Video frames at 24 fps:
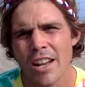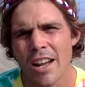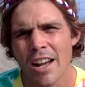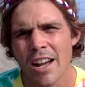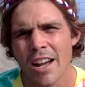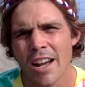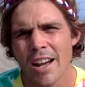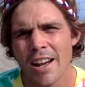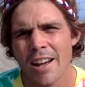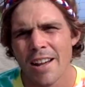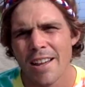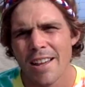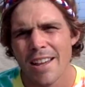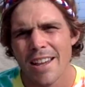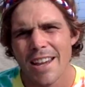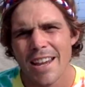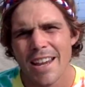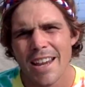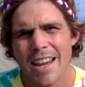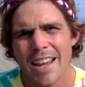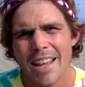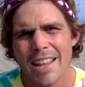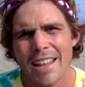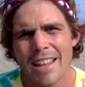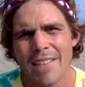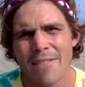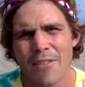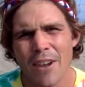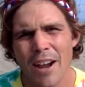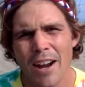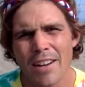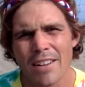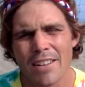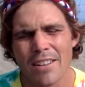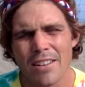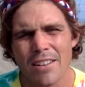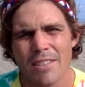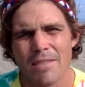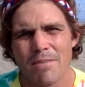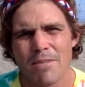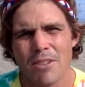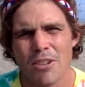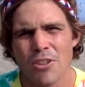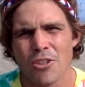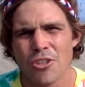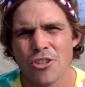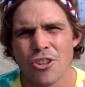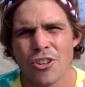in fact,
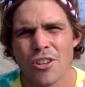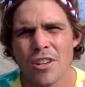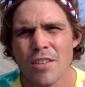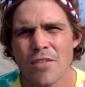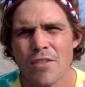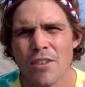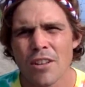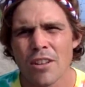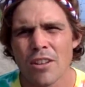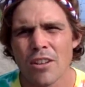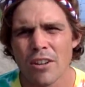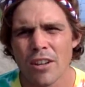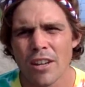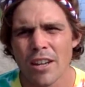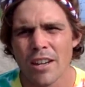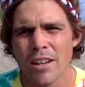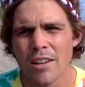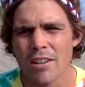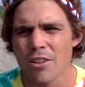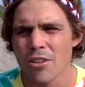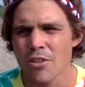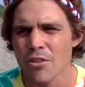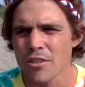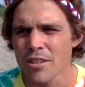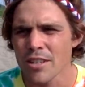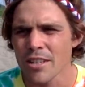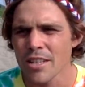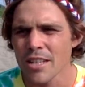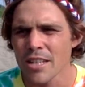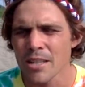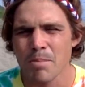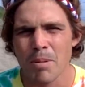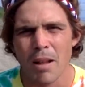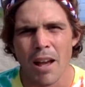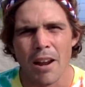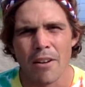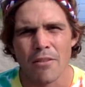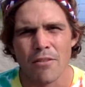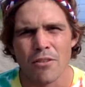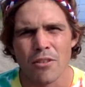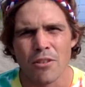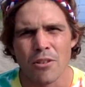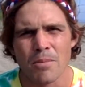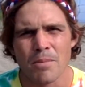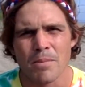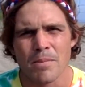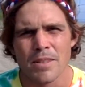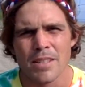you shouldn't even look at using these
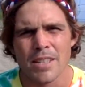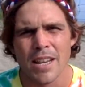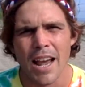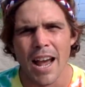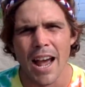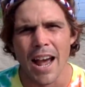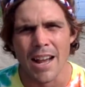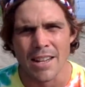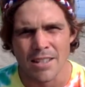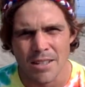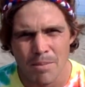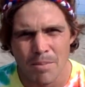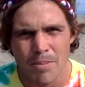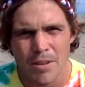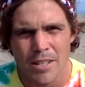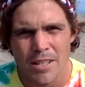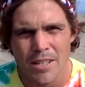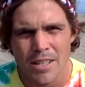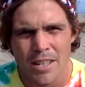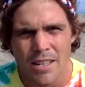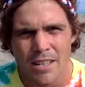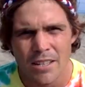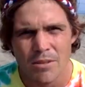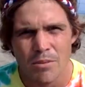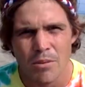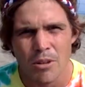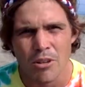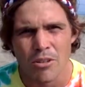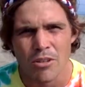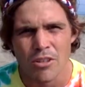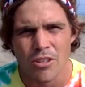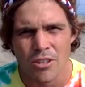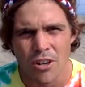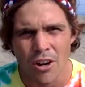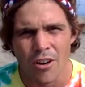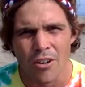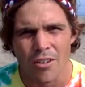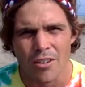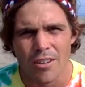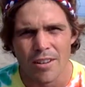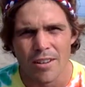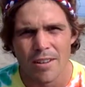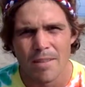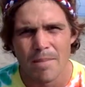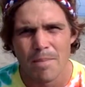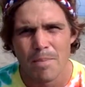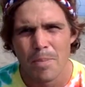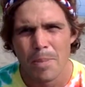platforms as a business when you start.
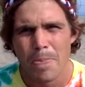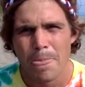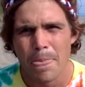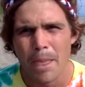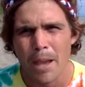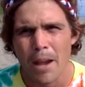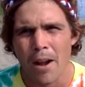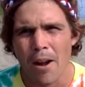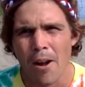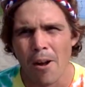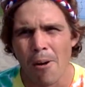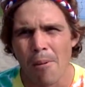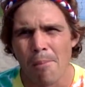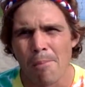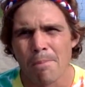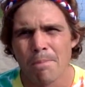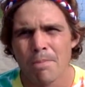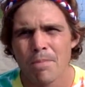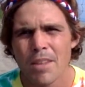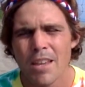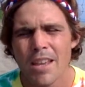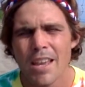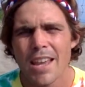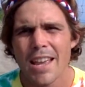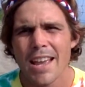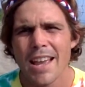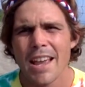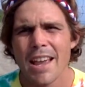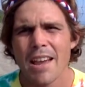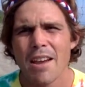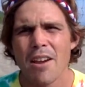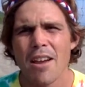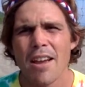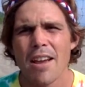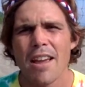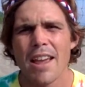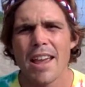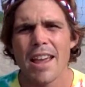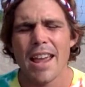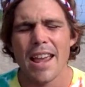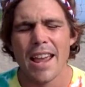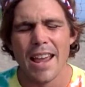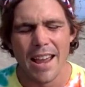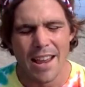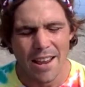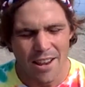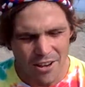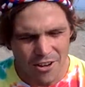You
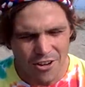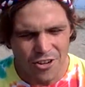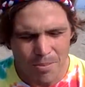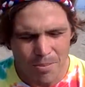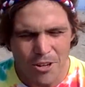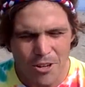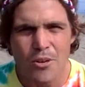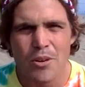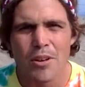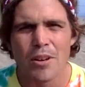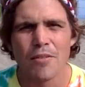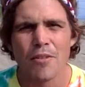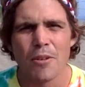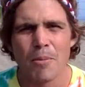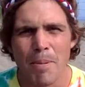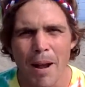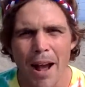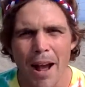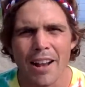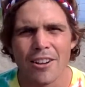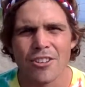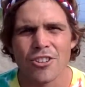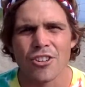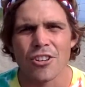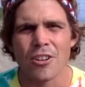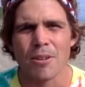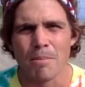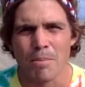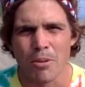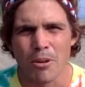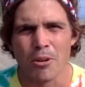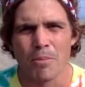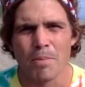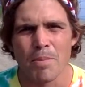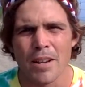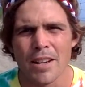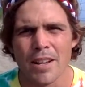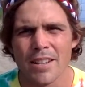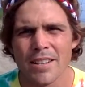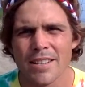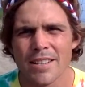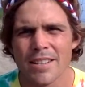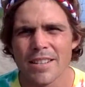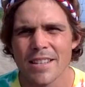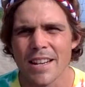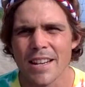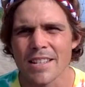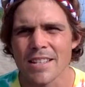should be doing it for passion and
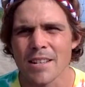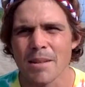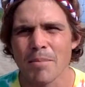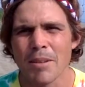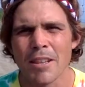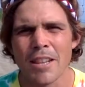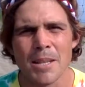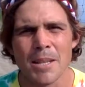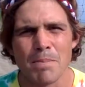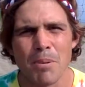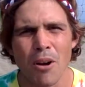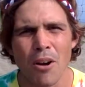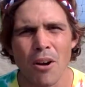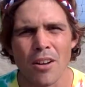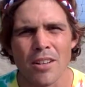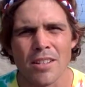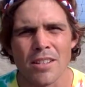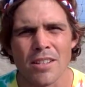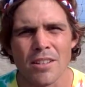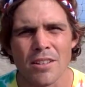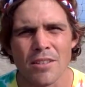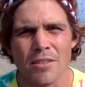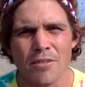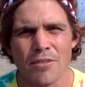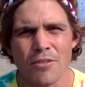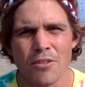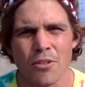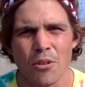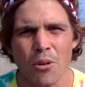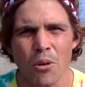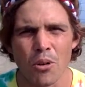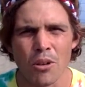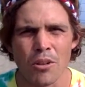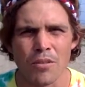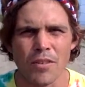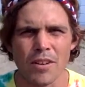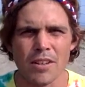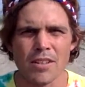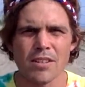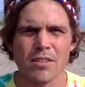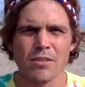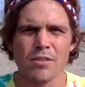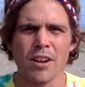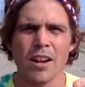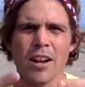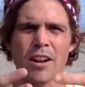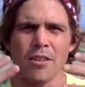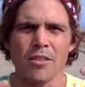purpose and something that's positive for all of us
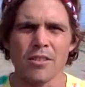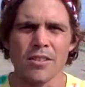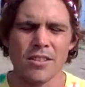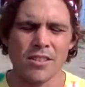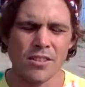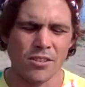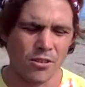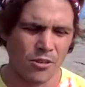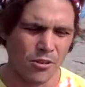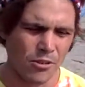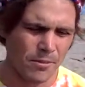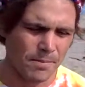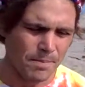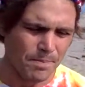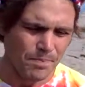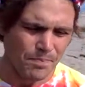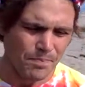around. So